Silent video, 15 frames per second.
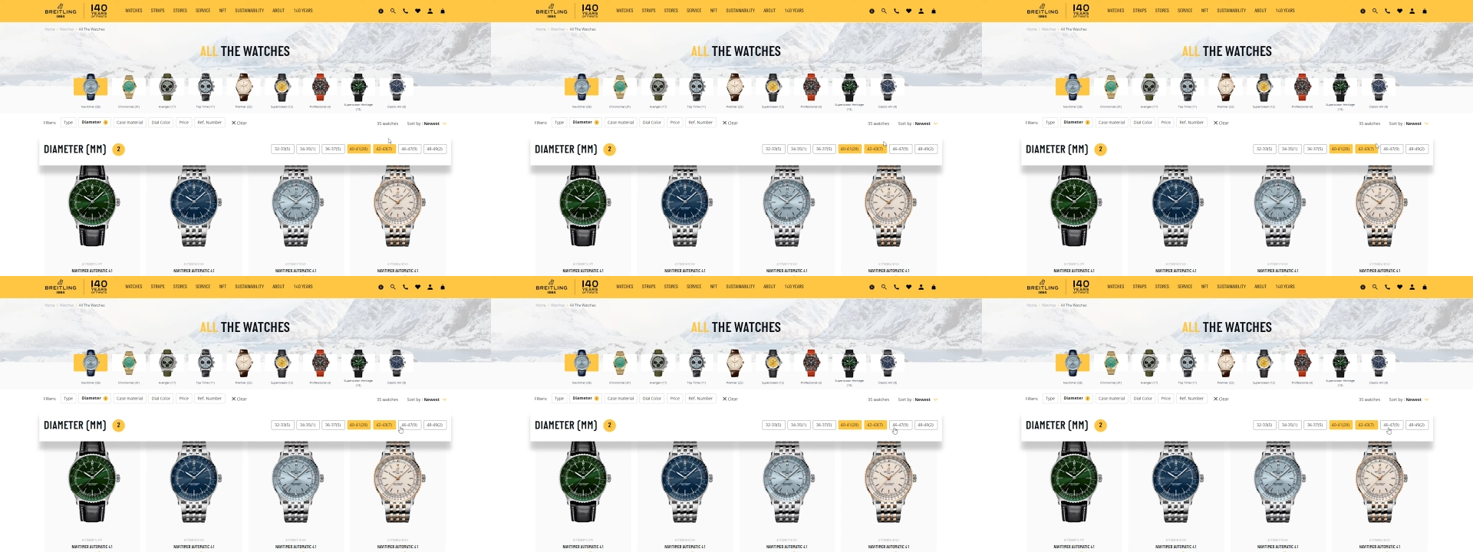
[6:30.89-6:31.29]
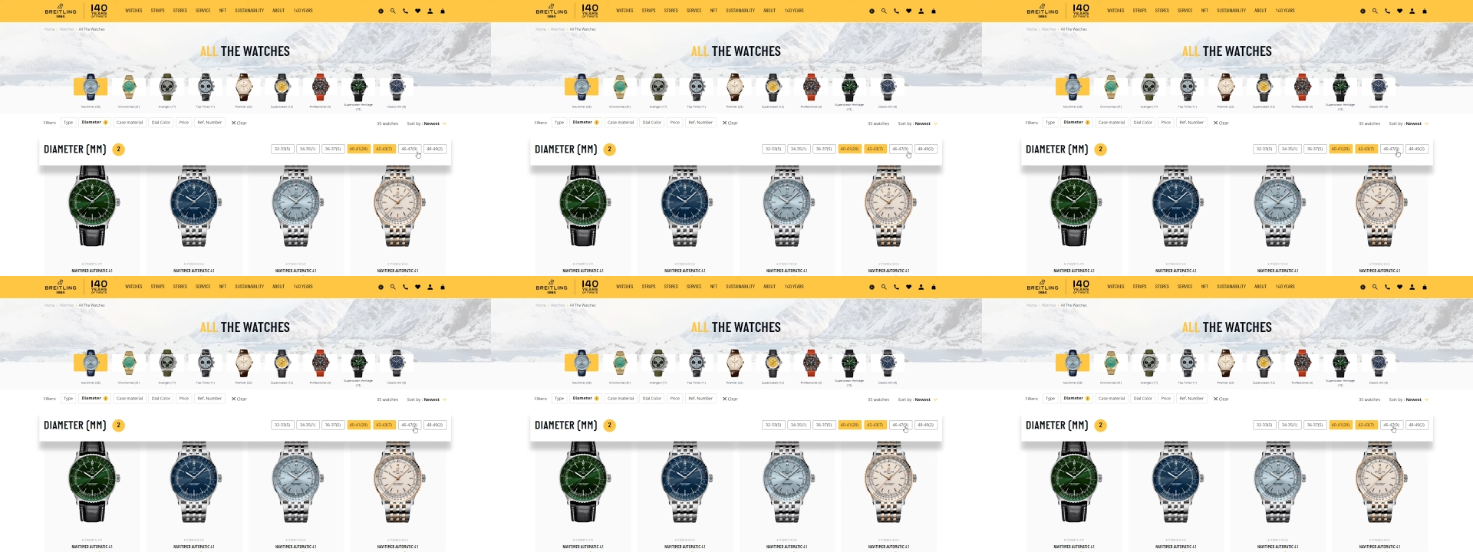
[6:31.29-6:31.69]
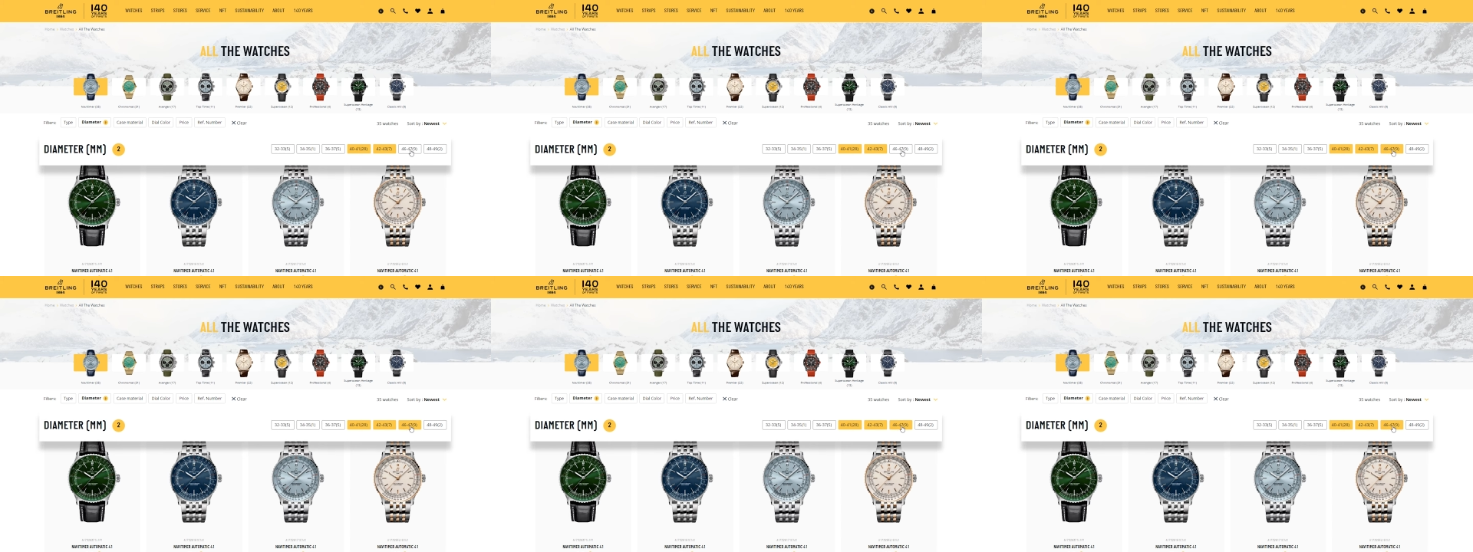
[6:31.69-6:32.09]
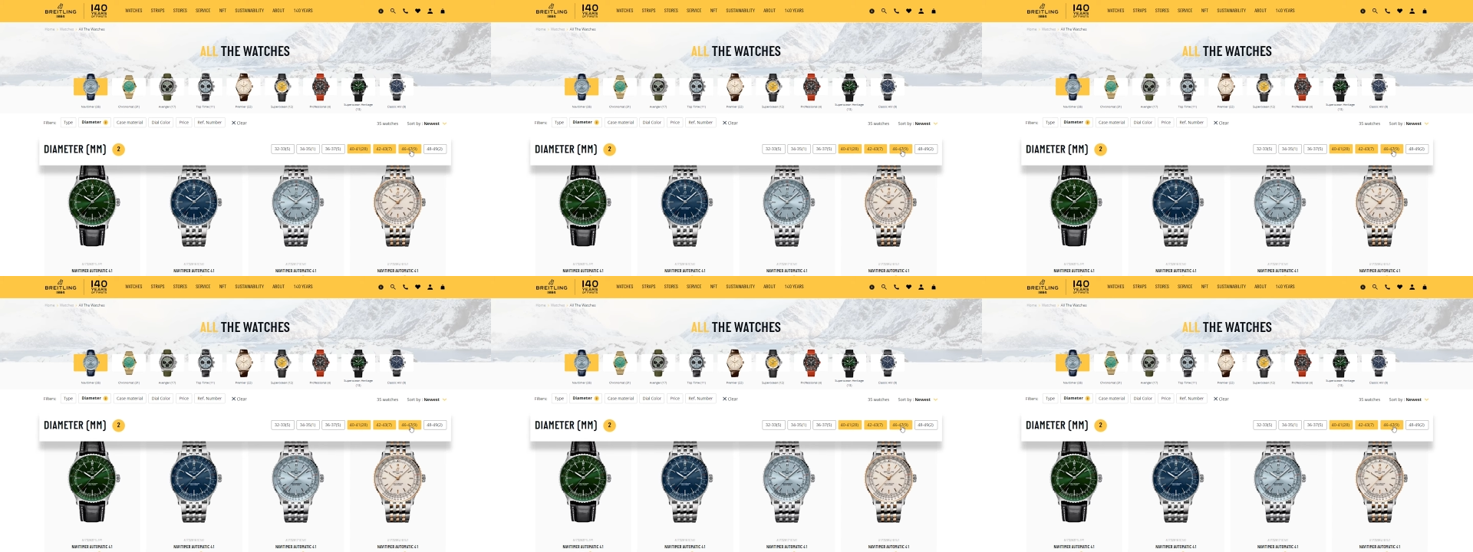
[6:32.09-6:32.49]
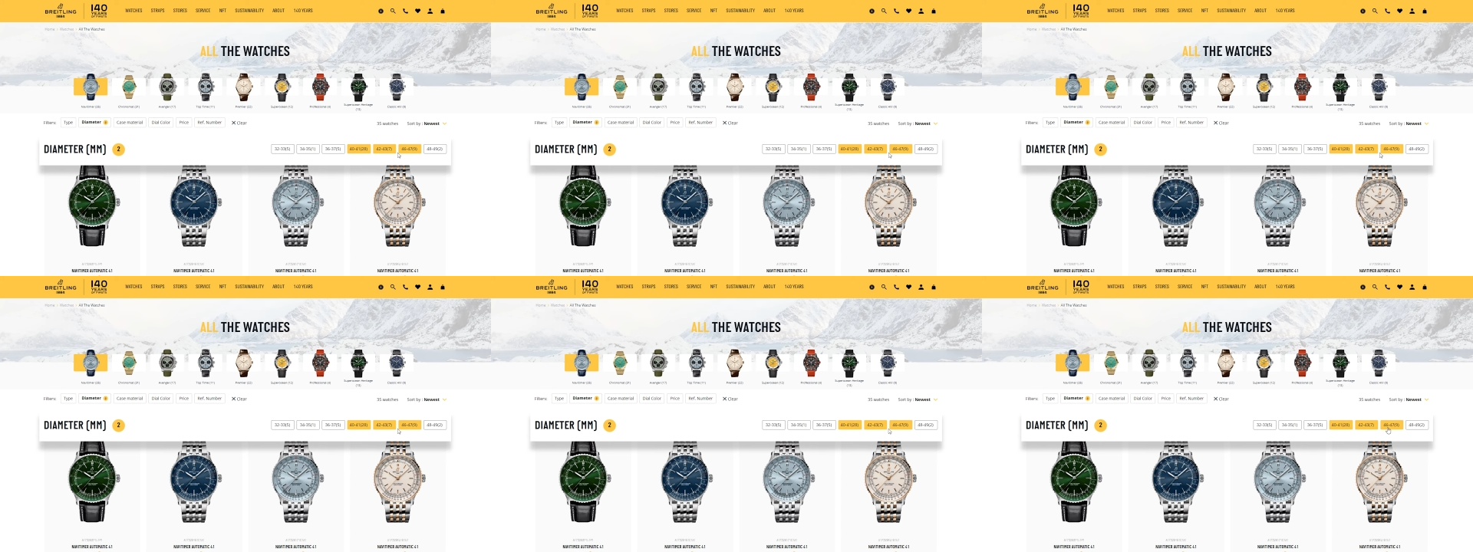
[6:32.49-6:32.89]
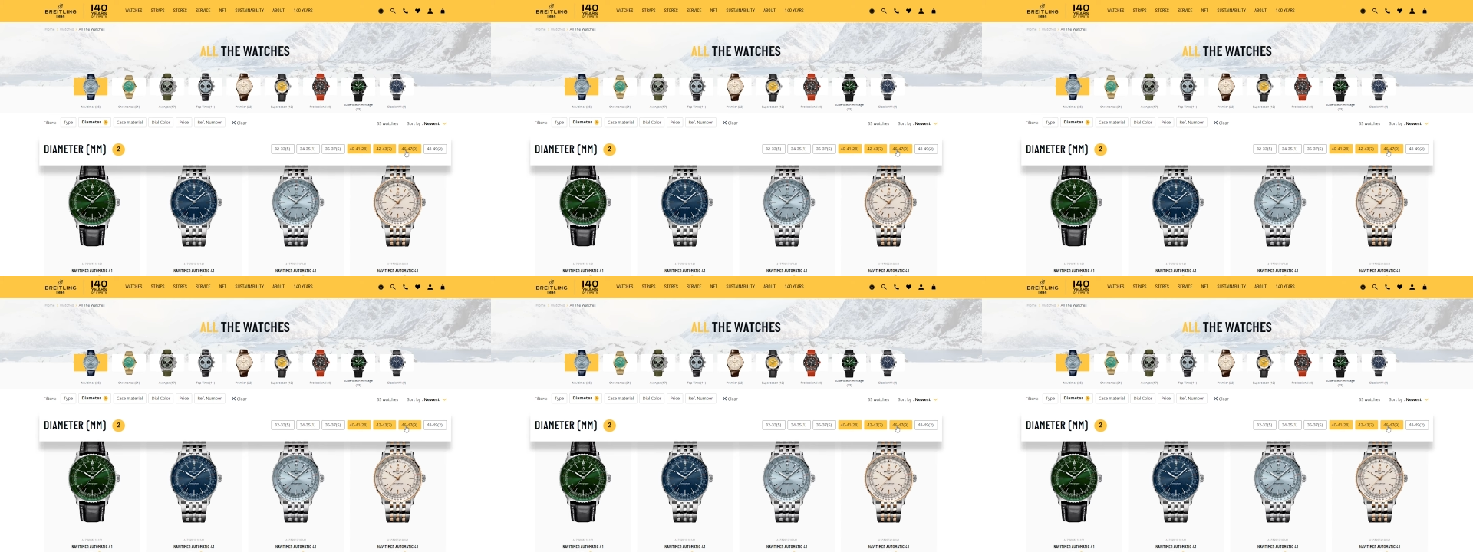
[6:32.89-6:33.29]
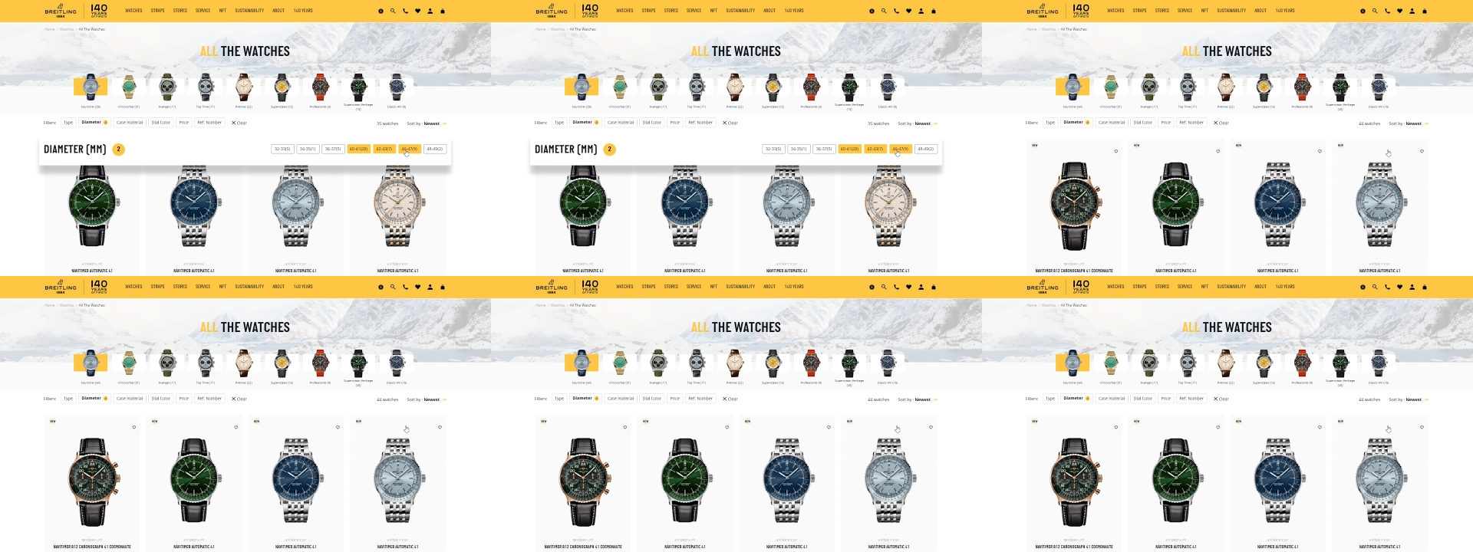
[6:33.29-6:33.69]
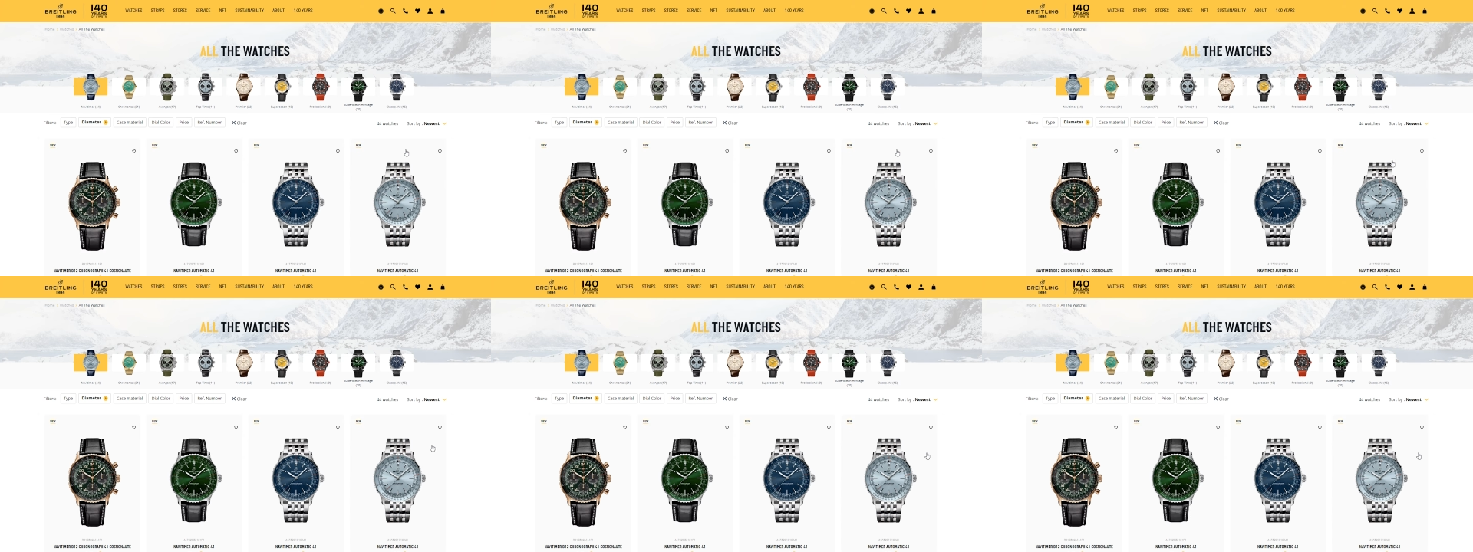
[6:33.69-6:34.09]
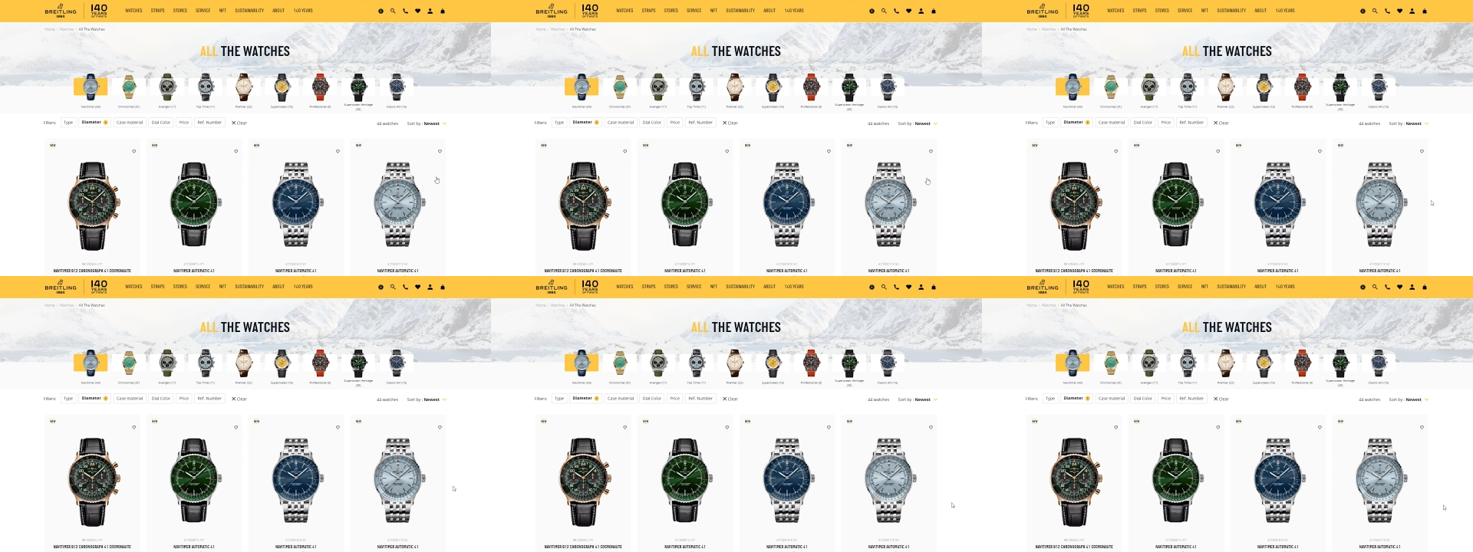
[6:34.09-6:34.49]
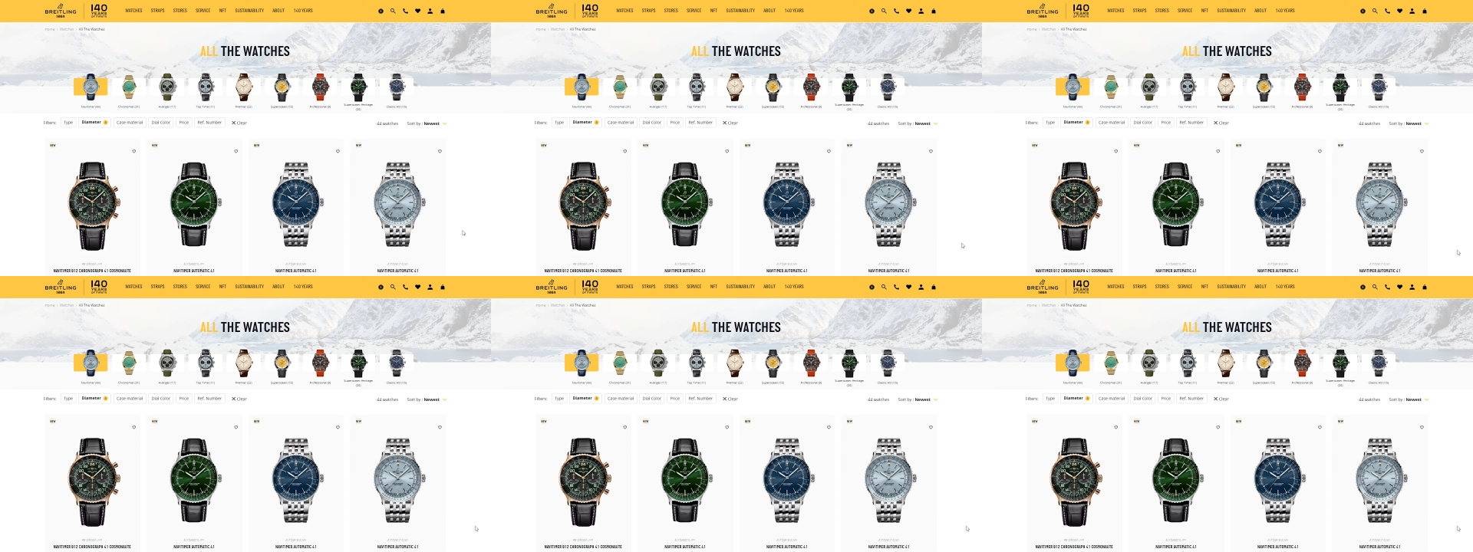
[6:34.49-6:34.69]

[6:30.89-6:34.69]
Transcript: [unreadable: no face in view]